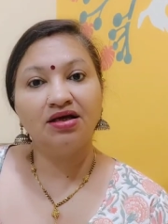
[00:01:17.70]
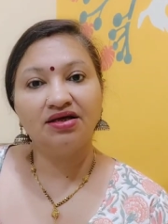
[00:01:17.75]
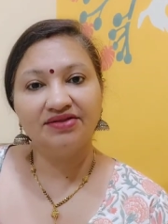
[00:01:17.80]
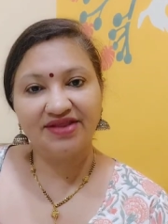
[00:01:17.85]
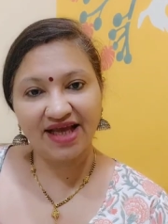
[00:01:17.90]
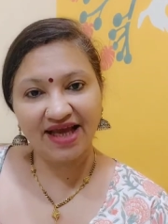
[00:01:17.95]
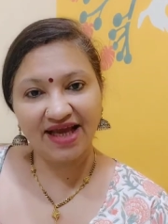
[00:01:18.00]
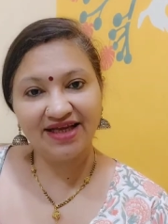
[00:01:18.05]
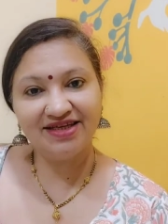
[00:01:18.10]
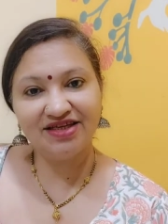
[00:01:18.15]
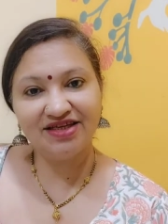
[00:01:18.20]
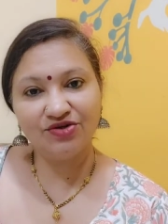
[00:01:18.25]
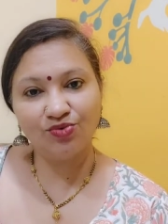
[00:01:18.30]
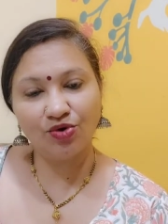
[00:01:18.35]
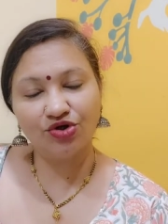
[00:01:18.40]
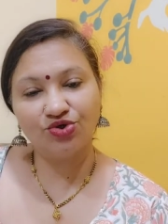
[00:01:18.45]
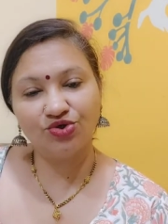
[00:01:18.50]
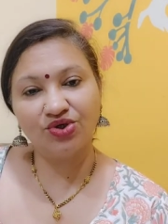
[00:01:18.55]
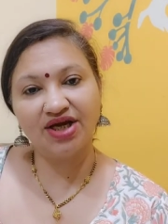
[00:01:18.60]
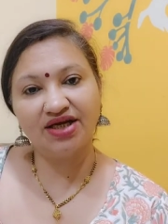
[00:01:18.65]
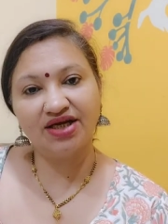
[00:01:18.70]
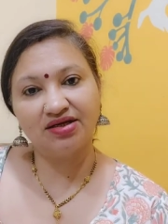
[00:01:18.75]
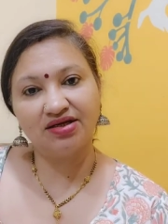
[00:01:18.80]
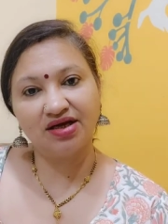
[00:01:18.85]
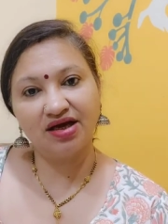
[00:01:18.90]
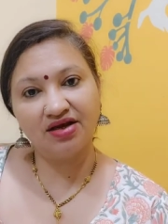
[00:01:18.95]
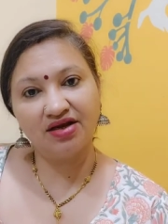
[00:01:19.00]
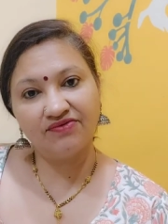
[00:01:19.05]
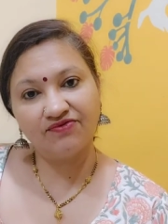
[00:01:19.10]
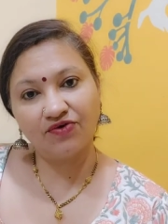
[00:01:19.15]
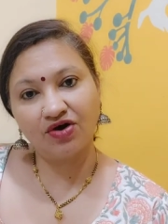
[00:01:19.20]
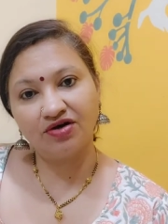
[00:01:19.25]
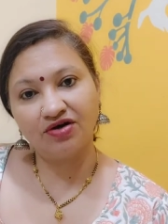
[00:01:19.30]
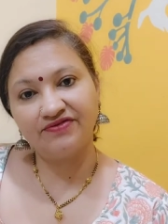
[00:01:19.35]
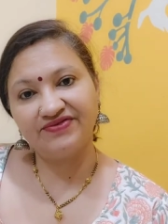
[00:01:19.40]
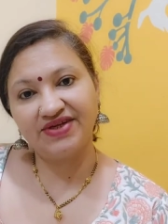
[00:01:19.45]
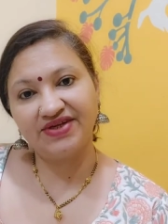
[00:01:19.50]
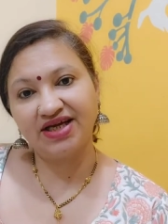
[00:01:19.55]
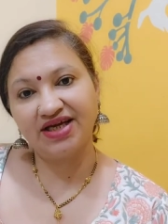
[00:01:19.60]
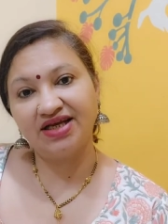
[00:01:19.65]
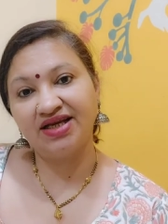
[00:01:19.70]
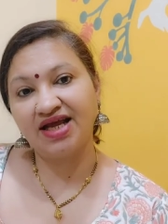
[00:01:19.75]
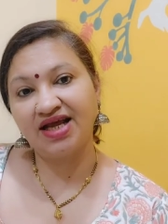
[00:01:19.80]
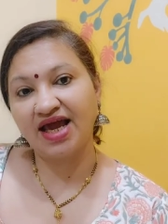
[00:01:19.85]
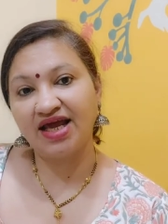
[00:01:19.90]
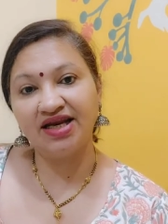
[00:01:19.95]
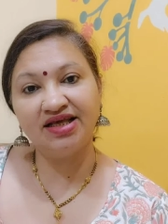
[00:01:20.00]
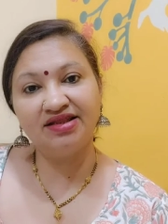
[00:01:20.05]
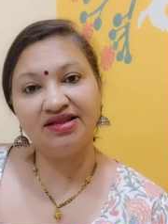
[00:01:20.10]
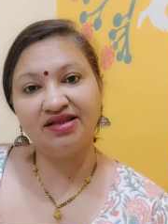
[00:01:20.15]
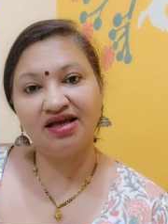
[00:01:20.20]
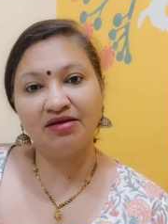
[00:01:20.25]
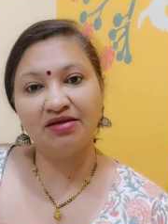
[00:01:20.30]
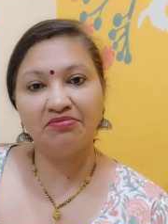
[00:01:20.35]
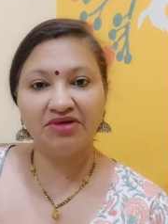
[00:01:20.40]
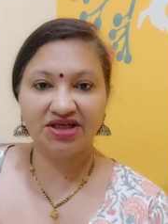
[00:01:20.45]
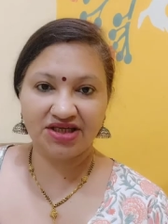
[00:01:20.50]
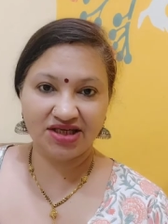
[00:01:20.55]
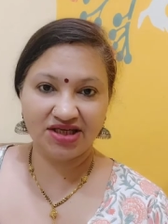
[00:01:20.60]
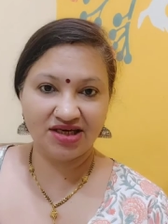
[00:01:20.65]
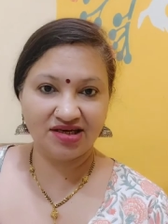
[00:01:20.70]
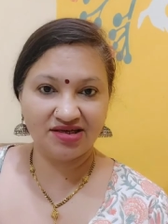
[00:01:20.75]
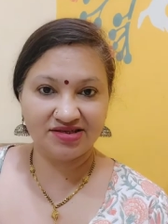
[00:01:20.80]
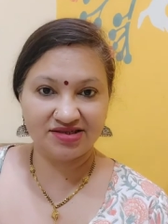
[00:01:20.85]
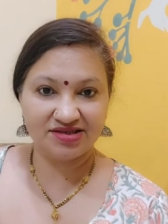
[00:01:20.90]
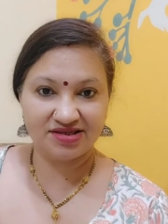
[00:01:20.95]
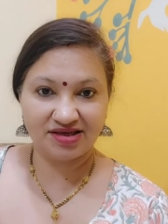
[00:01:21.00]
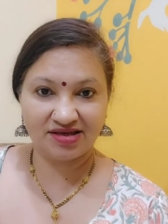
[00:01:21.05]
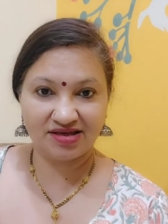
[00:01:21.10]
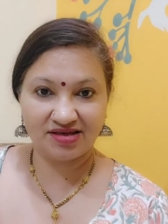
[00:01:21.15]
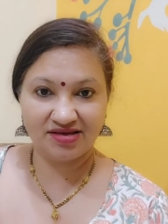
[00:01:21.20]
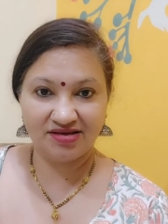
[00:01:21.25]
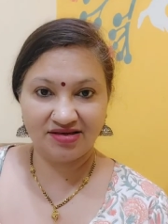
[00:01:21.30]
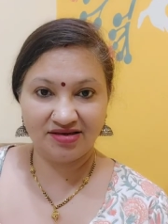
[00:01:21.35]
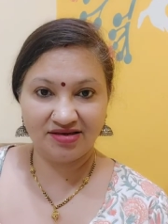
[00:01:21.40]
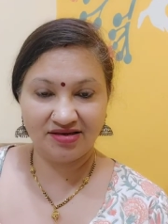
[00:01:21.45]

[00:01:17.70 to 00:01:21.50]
They didn't want to get involved in anything materialistic.